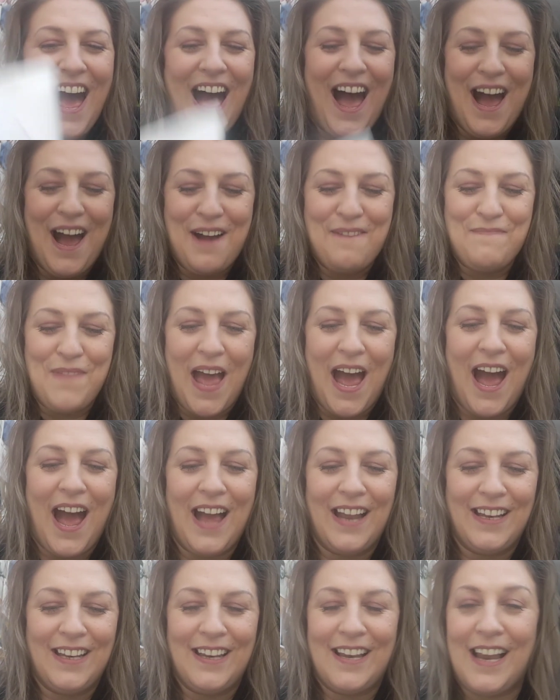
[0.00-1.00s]

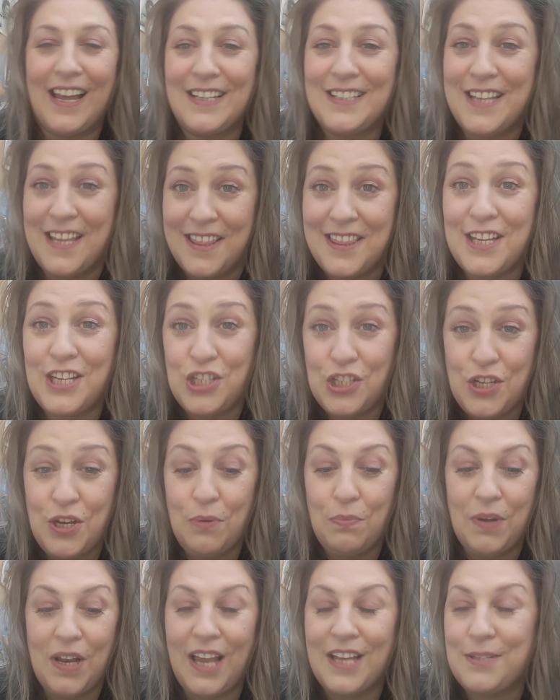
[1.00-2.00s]
And like I said, this
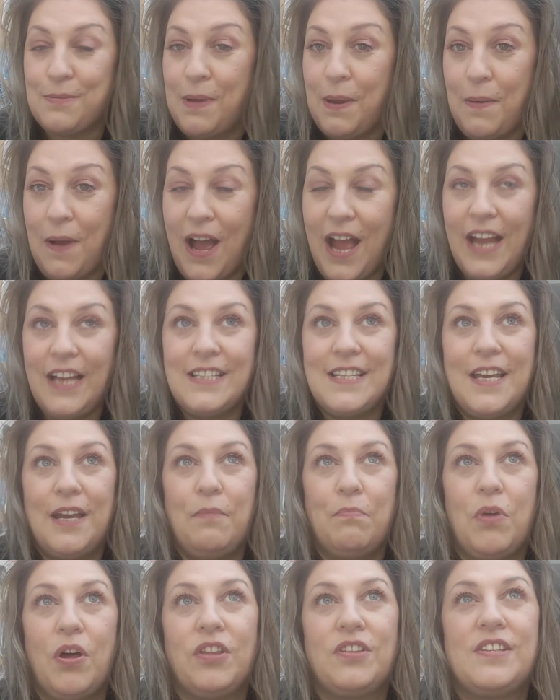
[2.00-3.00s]
tube will last me about
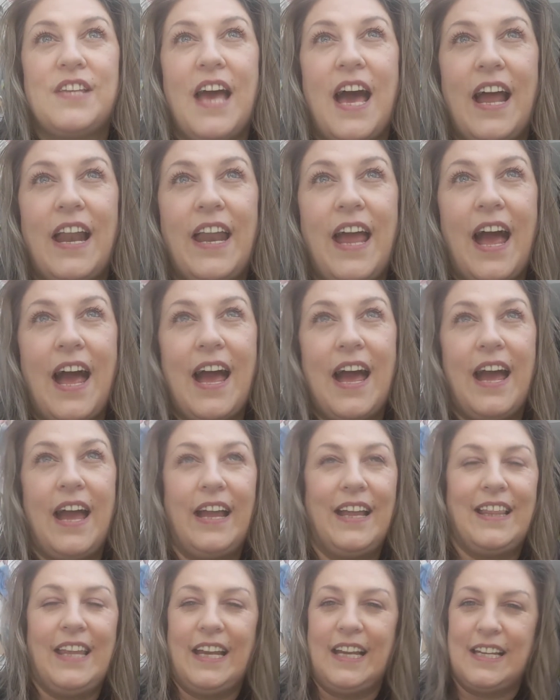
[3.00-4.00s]
18 months, and
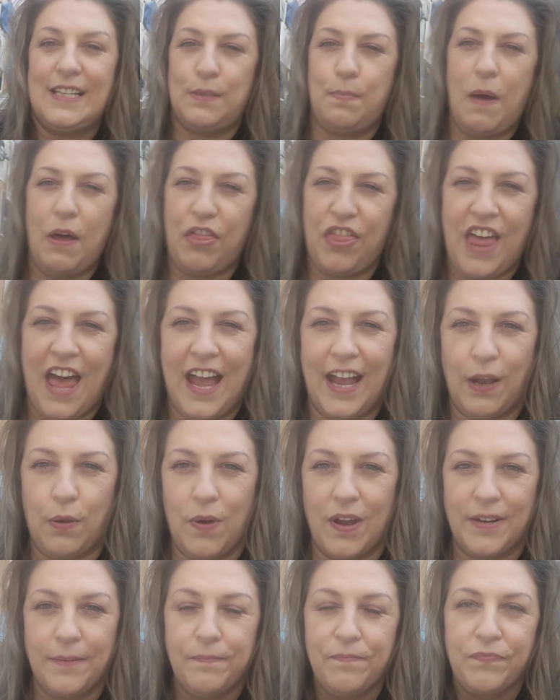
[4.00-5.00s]
I think it's about 30
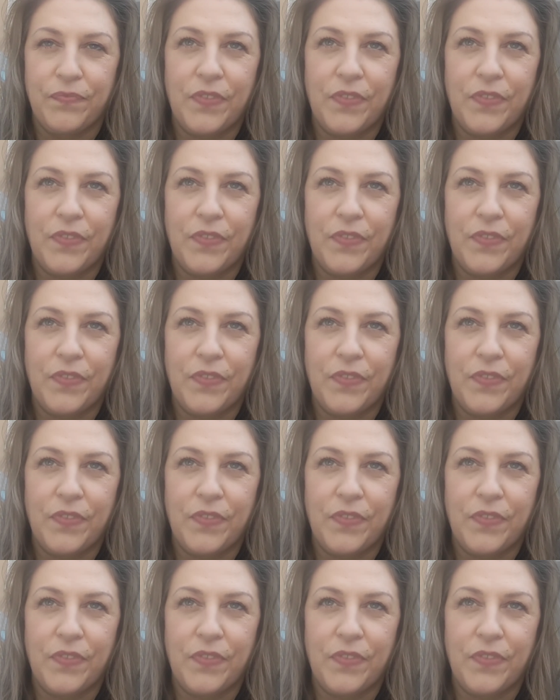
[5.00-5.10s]
quid.